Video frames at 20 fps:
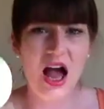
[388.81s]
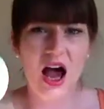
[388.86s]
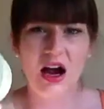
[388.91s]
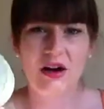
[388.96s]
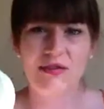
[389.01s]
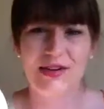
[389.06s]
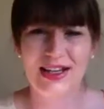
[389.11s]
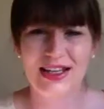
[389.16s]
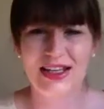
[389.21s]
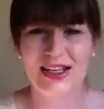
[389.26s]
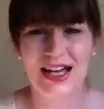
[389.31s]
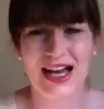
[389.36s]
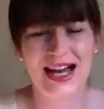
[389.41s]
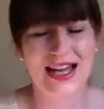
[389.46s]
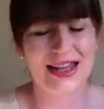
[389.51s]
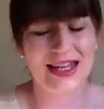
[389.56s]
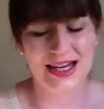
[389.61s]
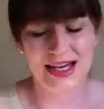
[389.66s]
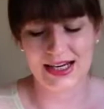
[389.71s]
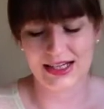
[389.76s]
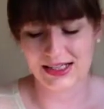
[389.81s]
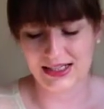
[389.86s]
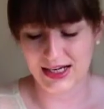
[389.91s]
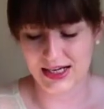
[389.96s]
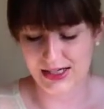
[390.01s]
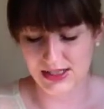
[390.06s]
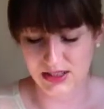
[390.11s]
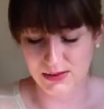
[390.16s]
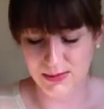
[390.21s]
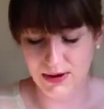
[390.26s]
I really like this.
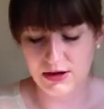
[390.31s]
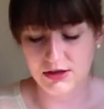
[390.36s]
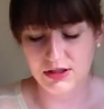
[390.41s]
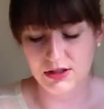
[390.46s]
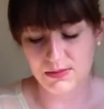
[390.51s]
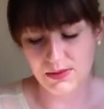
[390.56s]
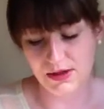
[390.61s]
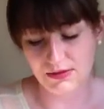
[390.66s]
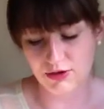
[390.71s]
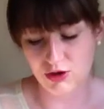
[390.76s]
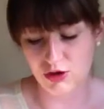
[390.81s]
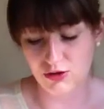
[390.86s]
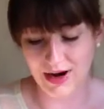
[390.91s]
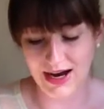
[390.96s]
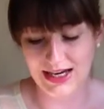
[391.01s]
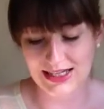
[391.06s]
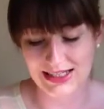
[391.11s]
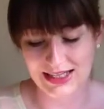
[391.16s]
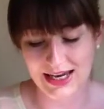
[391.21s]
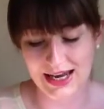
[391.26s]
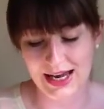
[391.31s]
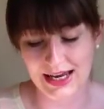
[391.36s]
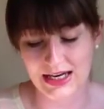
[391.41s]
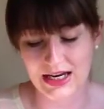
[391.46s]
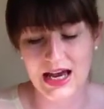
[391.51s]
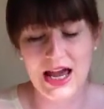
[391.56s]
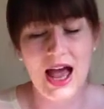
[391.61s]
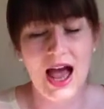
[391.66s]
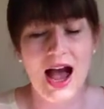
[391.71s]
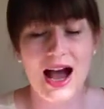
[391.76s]
It's supposed to be for dry skin,
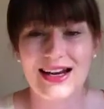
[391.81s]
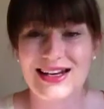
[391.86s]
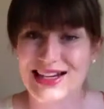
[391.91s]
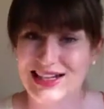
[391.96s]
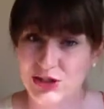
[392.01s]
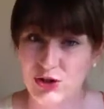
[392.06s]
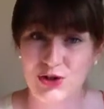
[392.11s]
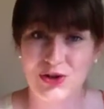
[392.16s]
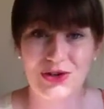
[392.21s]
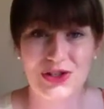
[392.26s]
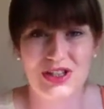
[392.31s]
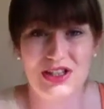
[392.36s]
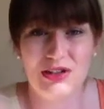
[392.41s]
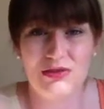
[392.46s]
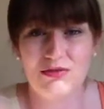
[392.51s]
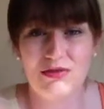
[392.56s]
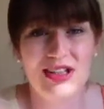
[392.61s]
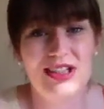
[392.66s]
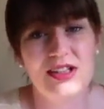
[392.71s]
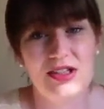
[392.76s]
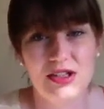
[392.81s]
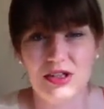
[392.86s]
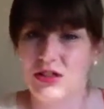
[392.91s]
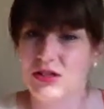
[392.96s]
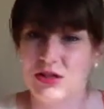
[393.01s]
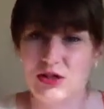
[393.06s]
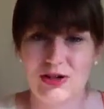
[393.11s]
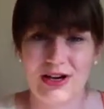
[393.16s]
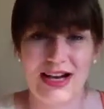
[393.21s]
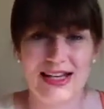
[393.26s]
and it does. It really
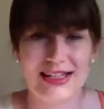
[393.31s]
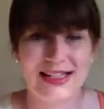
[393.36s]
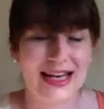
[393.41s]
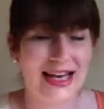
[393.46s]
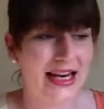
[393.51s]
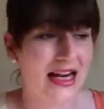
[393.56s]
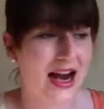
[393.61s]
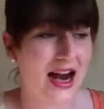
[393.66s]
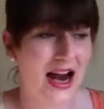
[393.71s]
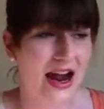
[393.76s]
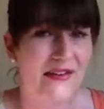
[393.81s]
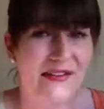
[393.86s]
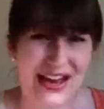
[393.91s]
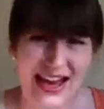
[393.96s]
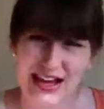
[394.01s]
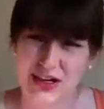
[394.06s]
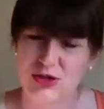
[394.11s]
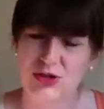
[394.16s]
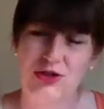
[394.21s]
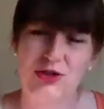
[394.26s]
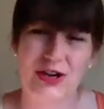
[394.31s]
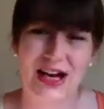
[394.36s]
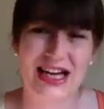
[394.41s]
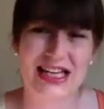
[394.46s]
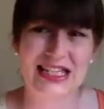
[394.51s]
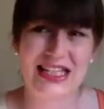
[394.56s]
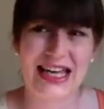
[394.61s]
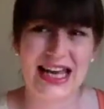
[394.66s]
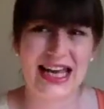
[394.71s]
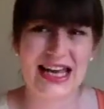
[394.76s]
soothes dry skin. I have extra dry
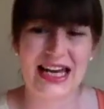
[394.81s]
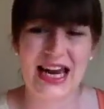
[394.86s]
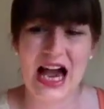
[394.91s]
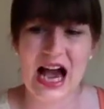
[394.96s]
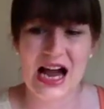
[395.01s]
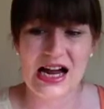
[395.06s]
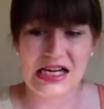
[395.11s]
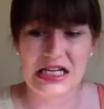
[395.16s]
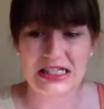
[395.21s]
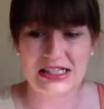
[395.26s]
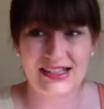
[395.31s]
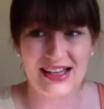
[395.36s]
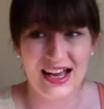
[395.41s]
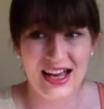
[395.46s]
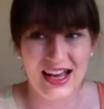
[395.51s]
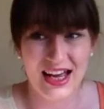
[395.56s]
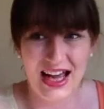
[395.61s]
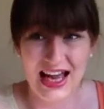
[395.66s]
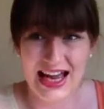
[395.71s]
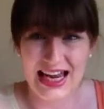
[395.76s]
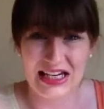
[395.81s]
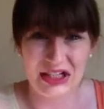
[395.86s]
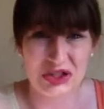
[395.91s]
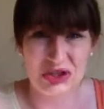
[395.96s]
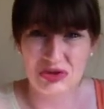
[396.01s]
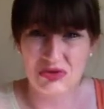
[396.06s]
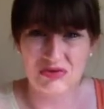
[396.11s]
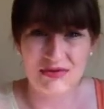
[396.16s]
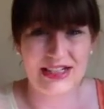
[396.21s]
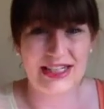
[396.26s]
skin, and it
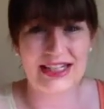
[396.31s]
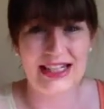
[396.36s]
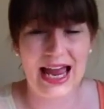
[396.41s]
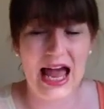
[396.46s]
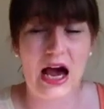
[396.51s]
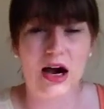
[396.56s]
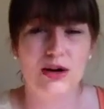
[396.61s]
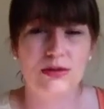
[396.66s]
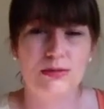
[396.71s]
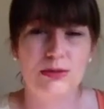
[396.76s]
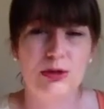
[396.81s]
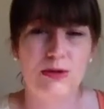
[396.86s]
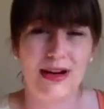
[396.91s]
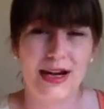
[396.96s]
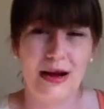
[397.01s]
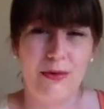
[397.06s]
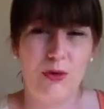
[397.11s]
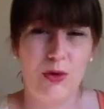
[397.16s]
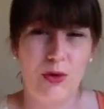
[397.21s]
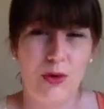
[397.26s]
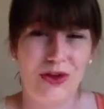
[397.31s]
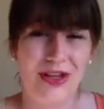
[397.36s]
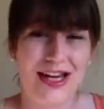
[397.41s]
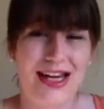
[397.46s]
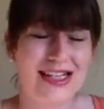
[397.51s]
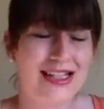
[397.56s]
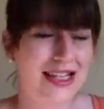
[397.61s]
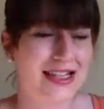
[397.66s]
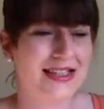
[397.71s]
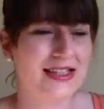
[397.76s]
just really helped when I wore
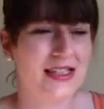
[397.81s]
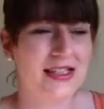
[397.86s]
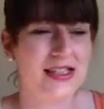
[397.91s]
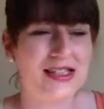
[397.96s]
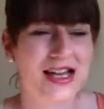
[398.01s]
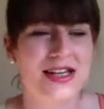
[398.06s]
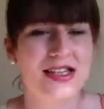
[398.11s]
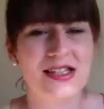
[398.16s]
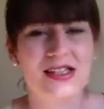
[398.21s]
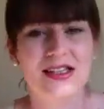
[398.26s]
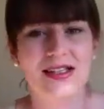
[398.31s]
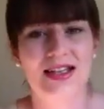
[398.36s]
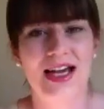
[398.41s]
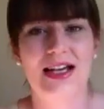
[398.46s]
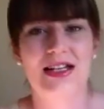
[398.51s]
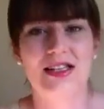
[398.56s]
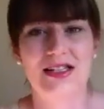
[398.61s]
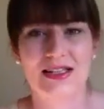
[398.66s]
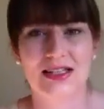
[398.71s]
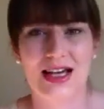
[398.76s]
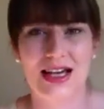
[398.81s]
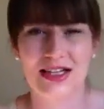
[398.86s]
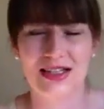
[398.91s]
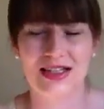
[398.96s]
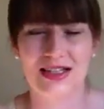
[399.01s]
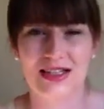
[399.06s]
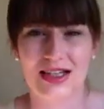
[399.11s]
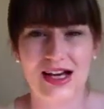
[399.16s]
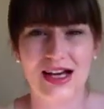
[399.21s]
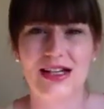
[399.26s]
this, and the scent lasts and
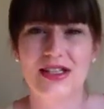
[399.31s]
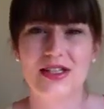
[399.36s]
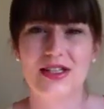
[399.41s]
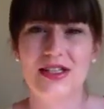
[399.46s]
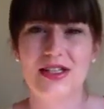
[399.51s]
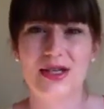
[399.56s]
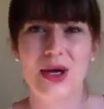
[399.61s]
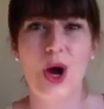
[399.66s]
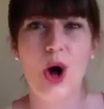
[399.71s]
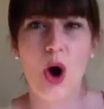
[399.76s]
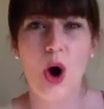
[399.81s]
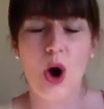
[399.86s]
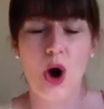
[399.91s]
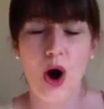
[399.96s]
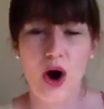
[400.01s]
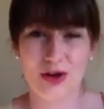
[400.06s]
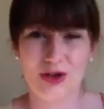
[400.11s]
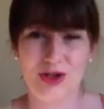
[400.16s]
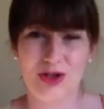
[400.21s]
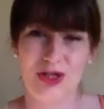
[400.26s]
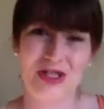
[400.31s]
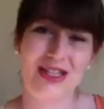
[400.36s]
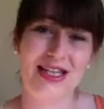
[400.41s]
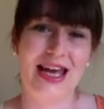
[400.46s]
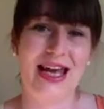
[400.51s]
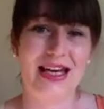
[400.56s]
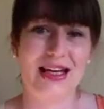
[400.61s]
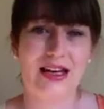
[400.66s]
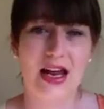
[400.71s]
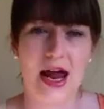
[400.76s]
lasts and lasts on your
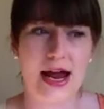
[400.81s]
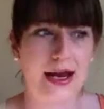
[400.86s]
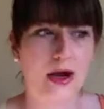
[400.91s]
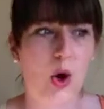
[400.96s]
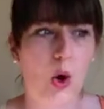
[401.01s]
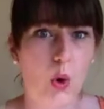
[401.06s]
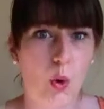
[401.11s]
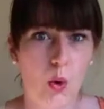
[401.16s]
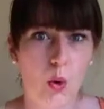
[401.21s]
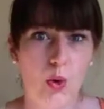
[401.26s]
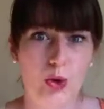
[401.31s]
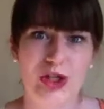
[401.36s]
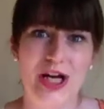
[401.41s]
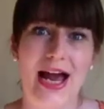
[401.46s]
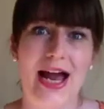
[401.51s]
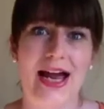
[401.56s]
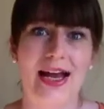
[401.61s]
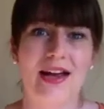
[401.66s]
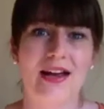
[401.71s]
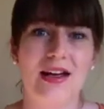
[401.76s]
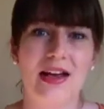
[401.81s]
skin like all day.